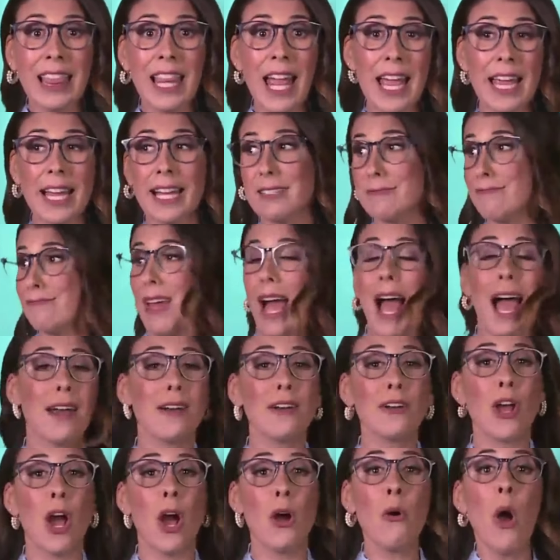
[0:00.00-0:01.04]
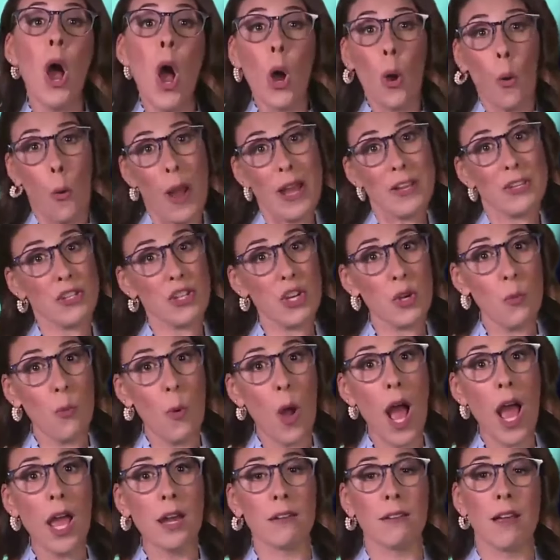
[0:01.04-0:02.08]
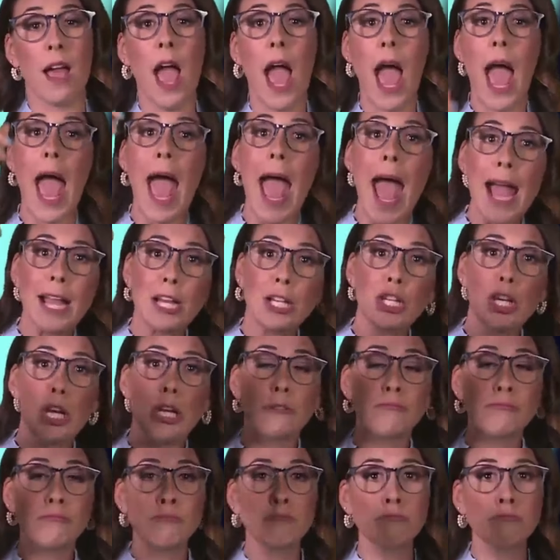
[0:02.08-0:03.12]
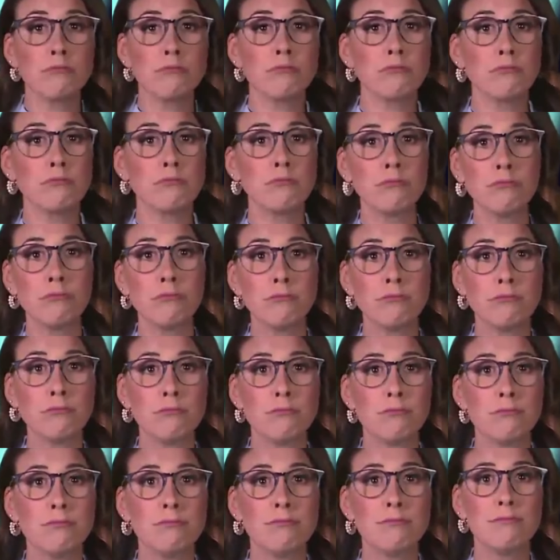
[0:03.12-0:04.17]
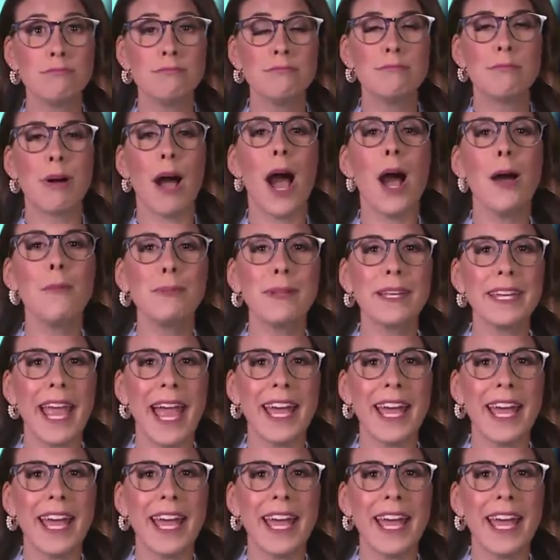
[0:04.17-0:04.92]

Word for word: like, I don't know, question one, action. Public